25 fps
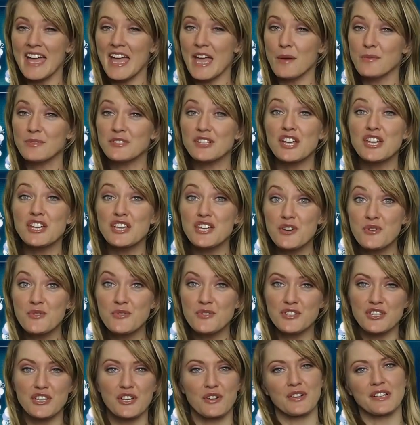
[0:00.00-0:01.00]
It was a
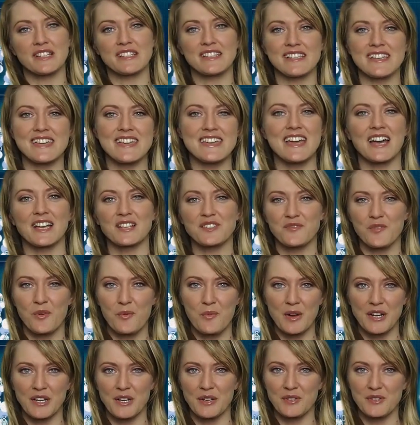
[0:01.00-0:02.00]
huge year at CES for
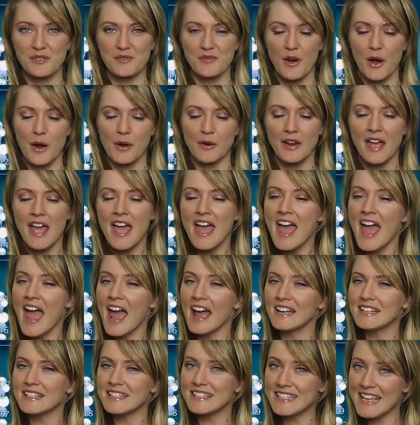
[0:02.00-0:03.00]
Windows Phone,
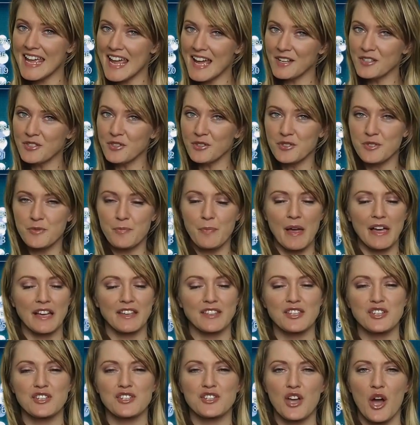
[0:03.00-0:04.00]
and Daniel's pick of
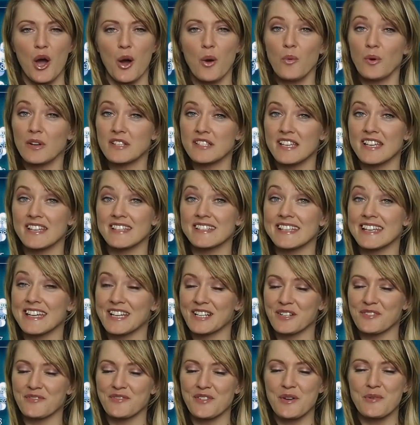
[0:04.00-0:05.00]
the show was his
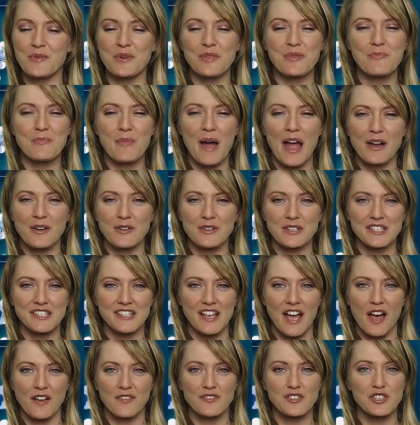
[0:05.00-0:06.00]
interview with
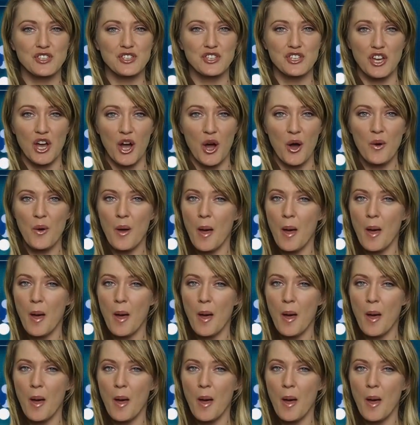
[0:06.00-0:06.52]
Microsoft's Joe